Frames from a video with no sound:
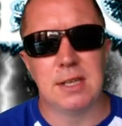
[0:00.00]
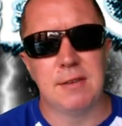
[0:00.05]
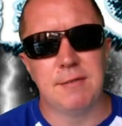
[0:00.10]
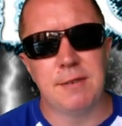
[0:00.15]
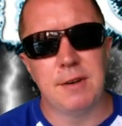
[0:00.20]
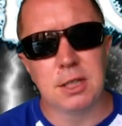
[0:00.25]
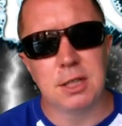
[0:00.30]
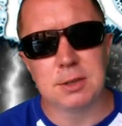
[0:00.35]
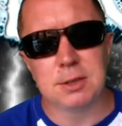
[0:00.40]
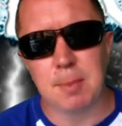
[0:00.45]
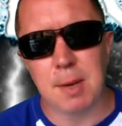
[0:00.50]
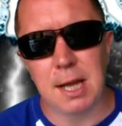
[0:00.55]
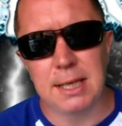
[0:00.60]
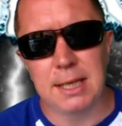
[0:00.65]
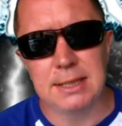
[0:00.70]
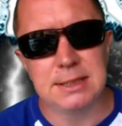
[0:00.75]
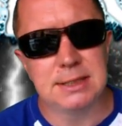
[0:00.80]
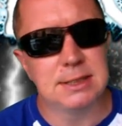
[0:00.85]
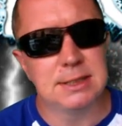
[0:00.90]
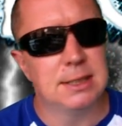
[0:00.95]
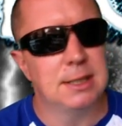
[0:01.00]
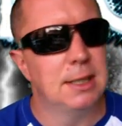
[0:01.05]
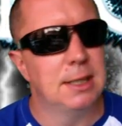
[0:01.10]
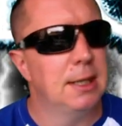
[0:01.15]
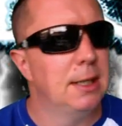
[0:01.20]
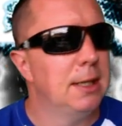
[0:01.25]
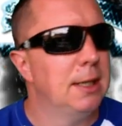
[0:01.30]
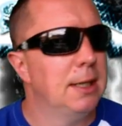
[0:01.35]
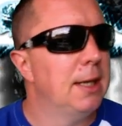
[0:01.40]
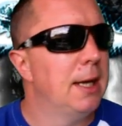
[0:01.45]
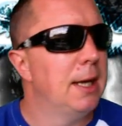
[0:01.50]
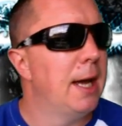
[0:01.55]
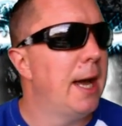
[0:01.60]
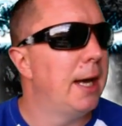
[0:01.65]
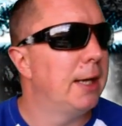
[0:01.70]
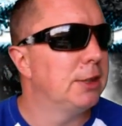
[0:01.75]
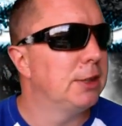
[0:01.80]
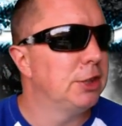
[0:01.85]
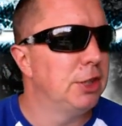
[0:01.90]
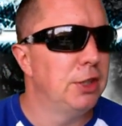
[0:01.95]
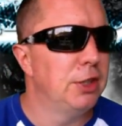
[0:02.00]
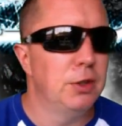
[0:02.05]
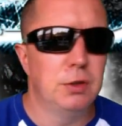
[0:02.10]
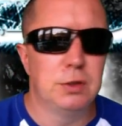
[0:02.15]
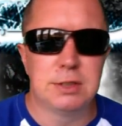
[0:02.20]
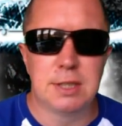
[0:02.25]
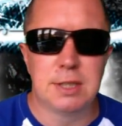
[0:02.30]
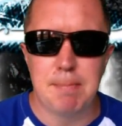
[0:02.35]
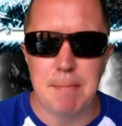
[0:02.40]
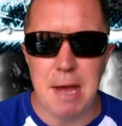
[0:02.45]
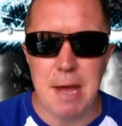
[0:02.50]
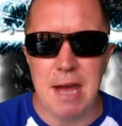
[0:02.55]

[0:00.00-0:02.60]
in the first place, how to use the